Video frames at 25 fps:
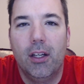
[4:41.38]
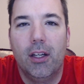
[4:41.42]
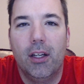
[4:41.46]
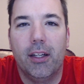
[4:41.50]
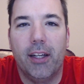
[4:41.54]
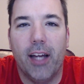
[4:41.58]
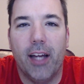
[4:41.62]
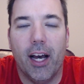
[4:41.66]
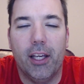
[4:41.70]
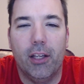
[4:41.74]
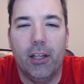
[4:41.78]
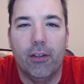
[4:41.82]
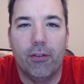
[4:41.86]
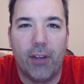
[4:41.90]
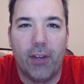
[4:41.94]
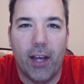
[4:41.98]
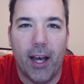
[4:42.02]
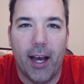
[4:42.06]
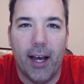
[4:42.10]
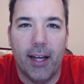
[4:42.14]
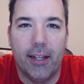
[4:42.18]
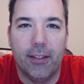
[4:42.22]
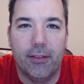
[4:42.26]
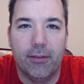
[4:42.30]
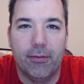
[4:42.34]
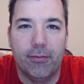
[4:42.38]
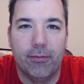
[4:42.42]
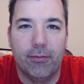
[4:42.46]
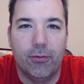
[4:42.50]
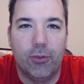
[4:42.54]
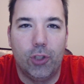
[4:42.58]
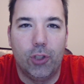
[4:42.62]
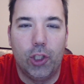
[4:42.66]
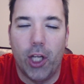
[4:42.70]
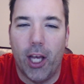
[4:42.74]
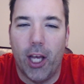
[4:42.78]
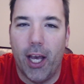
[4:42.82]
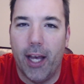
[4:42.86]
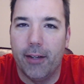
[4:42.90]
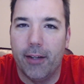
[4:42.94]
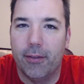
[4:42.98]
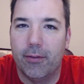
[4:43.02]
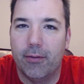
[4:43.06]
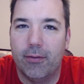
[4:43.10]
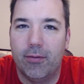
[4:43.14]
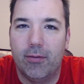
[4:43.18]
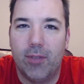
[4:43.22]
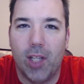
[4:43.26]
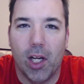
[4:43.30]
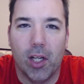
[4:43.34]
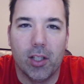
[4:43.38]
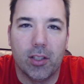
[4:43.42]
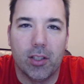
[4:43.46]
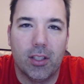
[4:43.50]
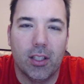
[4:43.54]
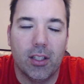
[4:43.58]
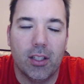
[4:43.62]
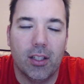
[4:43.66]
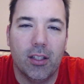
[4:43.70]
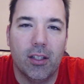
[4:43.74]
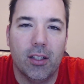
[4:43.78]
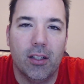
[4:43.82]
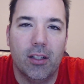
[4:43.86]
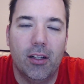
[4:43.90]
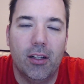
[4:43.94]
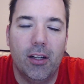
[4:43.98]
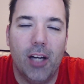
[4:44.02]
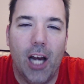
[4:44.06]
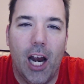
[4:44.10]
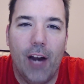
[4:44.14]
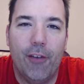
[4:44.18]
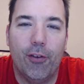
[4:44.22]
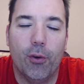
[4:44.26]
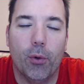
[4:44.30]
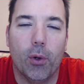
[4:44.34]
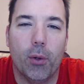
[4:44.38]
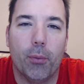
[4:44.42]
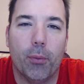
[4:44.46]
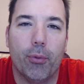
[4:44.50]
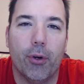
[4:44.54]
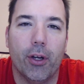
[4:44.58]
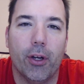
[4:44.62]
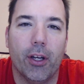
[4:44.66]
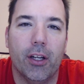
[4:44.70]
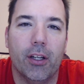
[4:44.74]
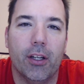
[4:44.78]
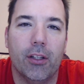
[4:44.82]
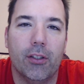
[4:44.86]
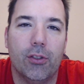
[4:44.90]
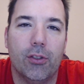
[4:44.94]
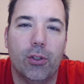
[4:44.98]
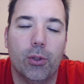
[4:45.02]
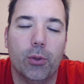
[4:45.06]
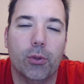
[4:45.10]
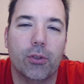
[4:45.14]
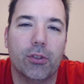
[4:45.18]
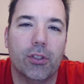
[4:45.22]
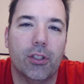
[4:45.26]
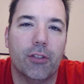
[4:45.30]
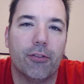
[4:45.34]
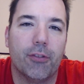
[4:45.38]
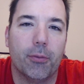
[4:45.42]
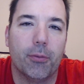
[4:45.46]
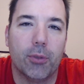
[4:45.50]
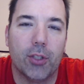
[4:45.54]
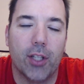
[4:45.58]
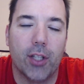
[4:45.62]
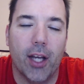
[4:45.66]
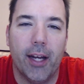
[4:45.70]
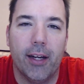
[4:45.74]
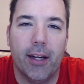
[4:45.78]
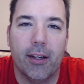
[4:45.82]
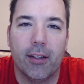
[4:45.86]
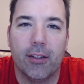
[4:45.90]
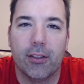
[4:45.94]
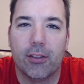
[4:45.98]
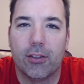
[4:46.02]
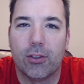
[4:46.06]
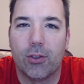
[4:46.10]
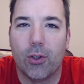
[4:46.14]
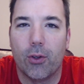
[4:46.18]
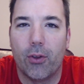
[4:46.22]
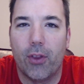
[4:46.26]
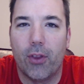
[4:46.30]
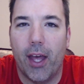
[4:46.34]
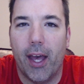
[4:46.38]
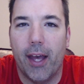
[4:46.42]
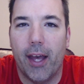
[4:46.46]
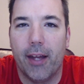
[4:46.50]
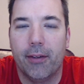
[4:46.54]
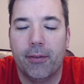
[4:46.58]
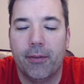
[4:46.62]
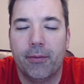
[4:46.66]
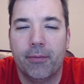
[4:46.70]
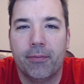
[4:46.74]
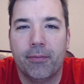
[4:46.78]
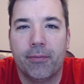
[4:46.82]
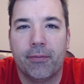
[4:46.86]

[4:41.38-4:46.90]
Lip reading: Now you've got Jet, Delta, everyone bringing tools in from China, so that